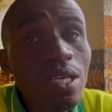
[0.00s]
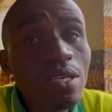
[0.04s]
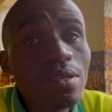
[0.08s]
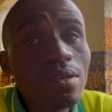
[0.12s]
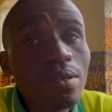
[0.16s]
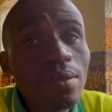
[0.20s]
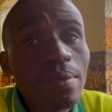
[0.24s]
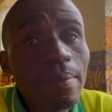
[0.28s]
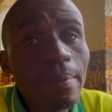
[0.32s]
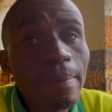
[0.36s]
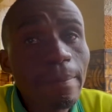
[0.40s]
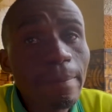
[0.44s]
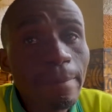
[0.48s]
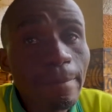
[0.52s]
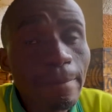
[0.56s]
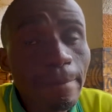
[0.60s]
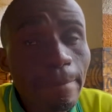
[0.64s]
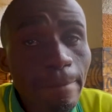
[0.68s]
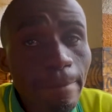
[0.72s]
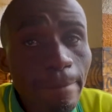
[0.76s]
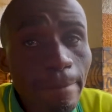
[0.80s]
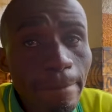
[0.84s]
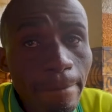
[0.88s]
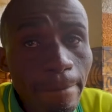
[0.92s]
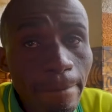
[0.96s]
so what's the
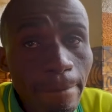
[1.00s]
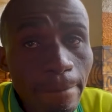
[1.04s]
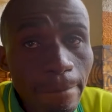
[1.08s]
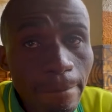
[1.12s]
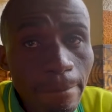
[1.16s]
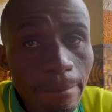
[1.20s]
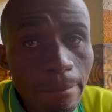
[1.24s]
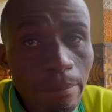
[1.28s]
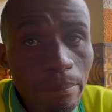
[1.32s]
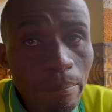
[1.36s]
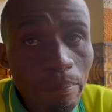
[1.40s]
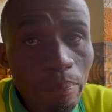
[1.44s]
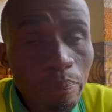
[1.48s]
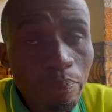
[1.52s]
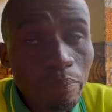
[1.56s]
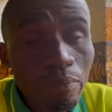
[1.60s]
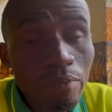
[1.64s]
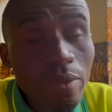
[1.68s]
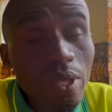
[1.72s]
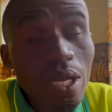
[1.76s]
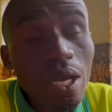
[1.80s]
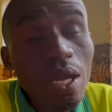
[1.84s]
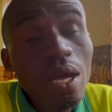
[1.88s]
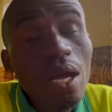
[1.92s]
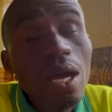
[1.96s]
organization
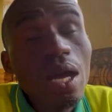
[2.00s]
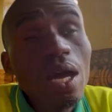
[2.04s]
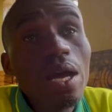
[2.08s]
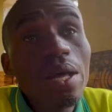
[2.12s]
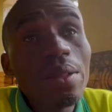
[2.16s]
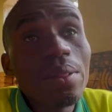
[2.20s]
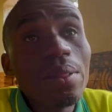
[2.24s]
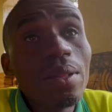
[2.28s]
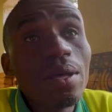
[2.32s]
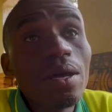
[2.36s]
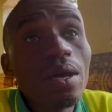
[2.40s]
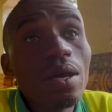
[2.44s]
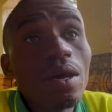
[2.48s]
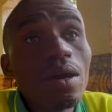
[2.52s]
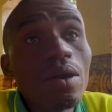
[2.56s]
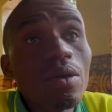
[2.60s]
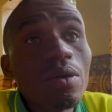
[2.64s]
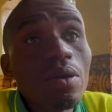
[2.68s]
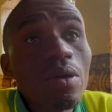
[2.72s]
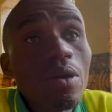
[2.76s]
the